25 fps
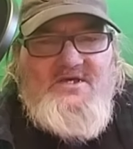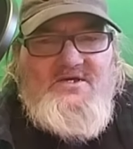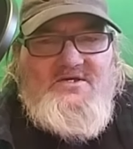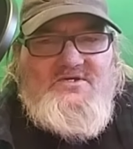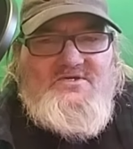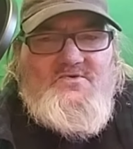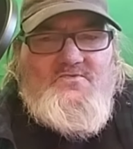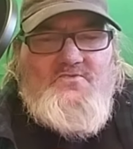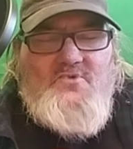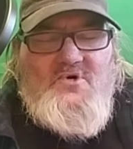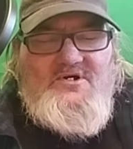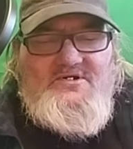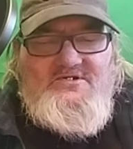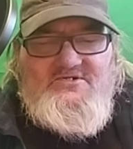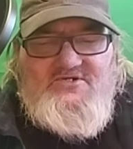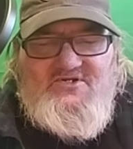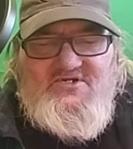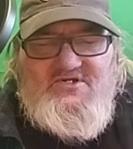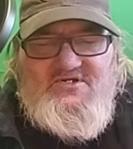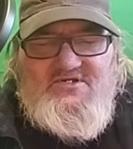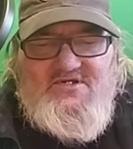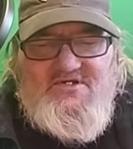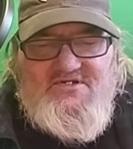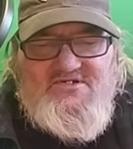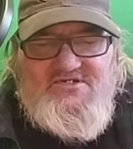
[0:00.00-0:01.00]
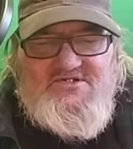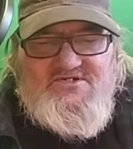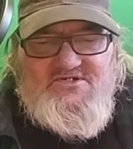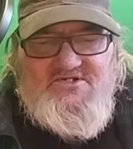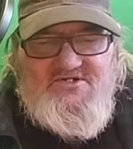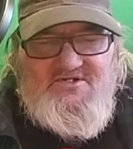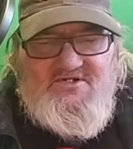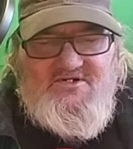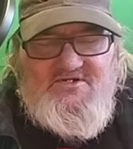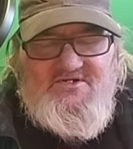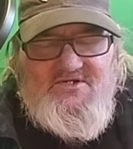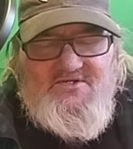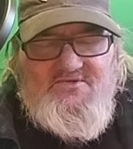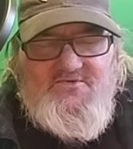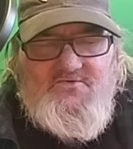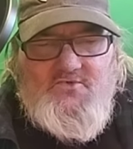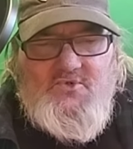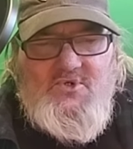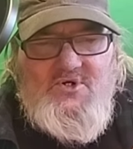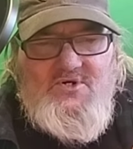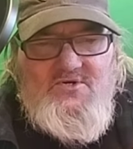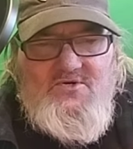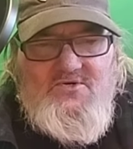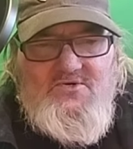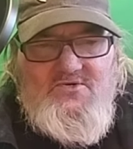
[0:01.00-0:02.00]
you want to sit in
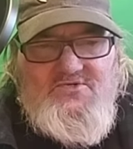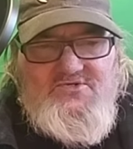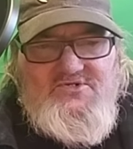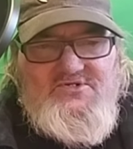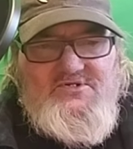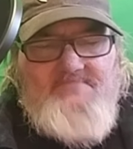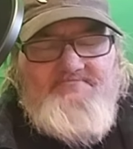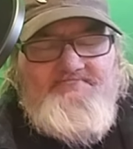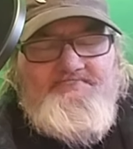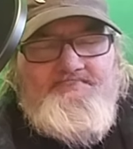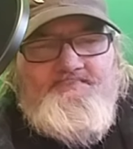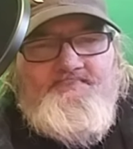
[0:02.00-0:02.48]
rows